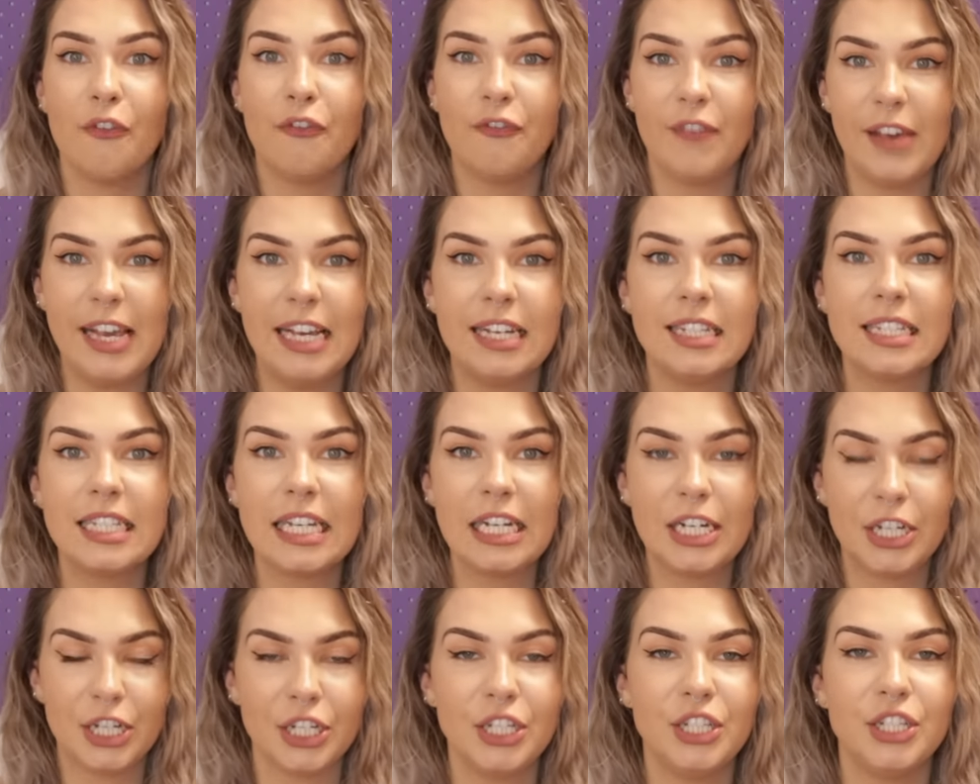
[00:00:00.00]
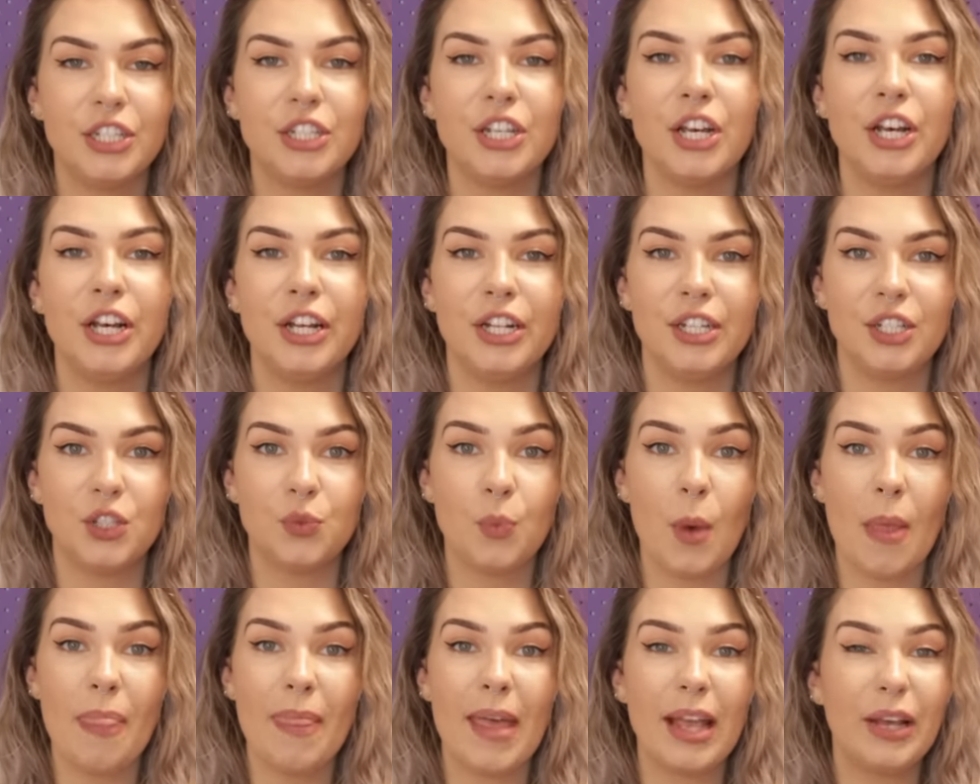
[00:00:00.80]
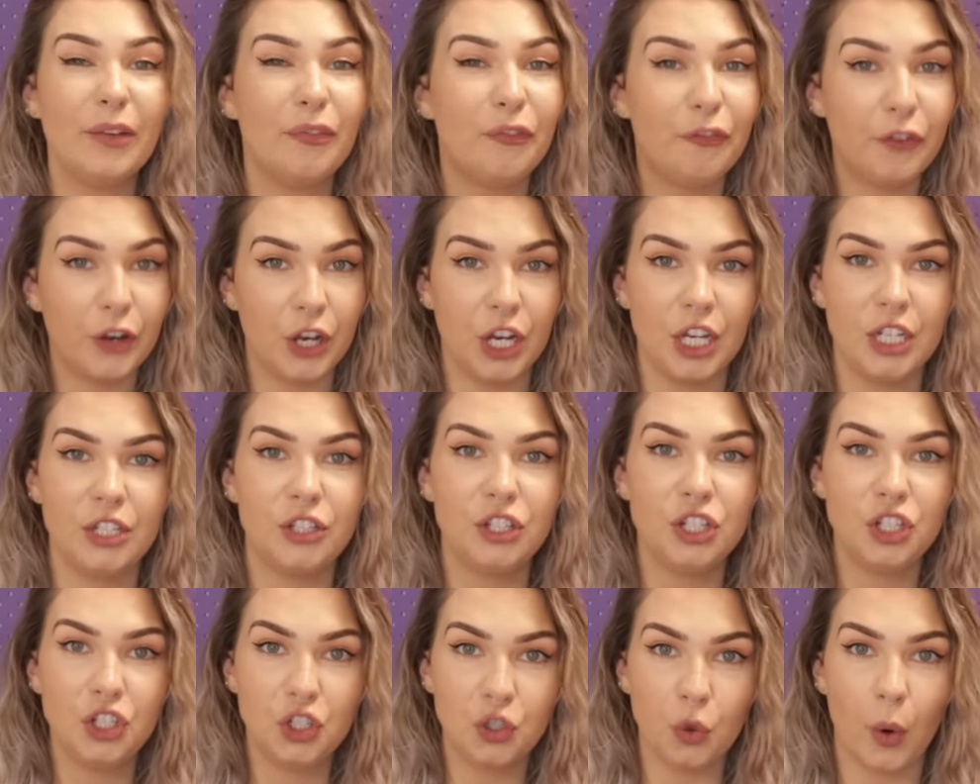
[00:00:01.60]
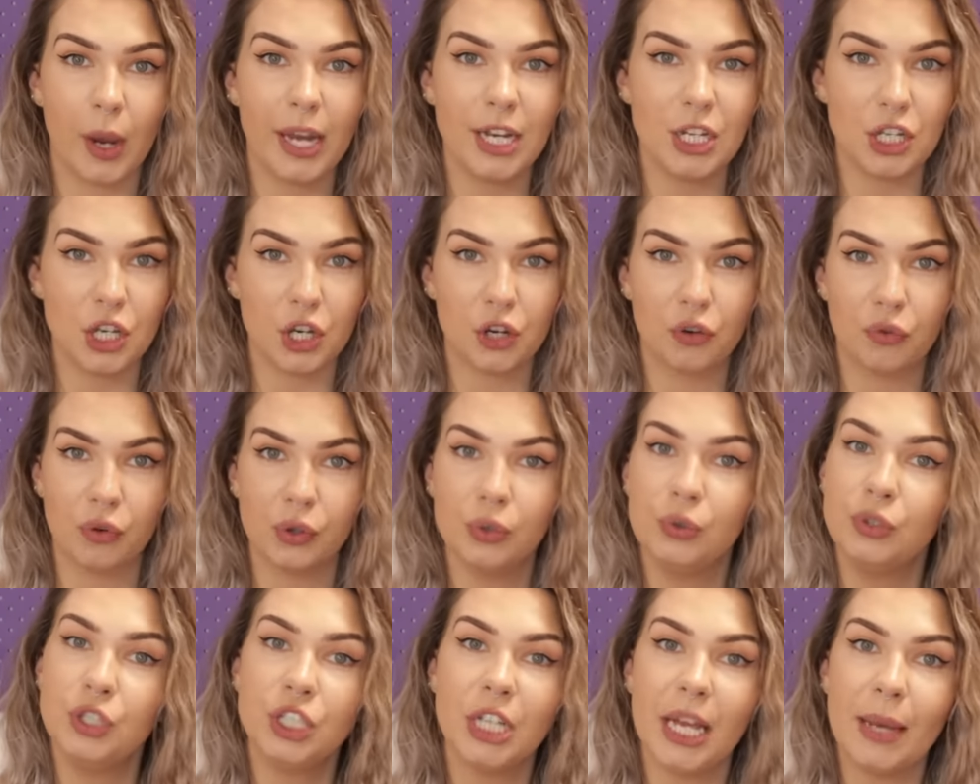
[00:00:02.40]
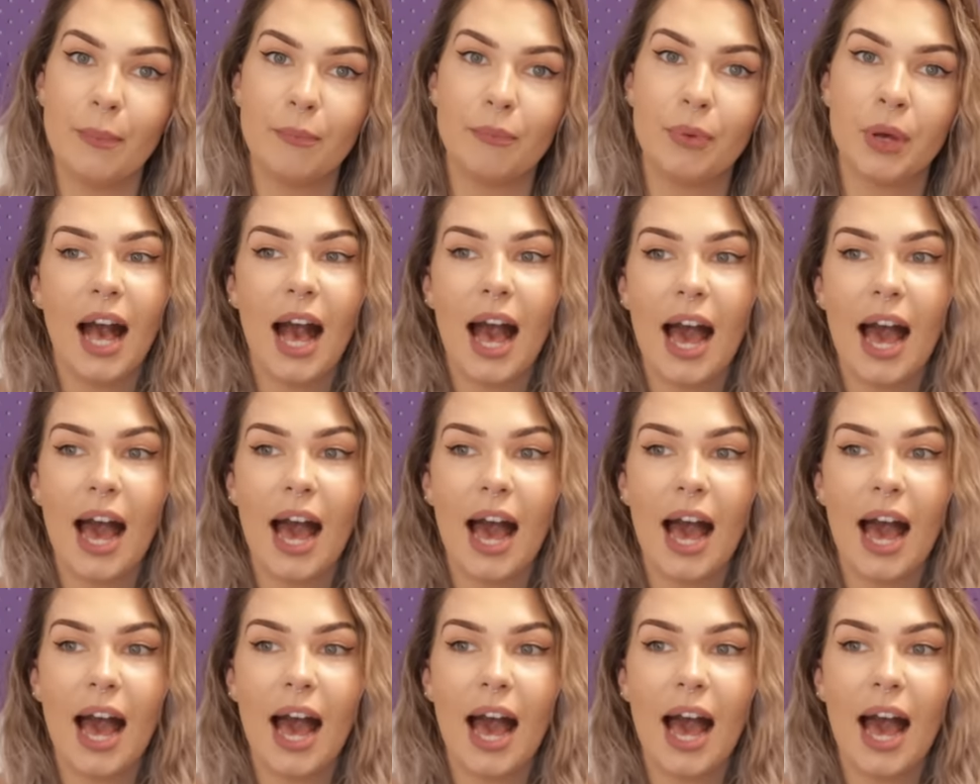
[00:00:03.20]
fears and concerns when they first joined a cruise ship.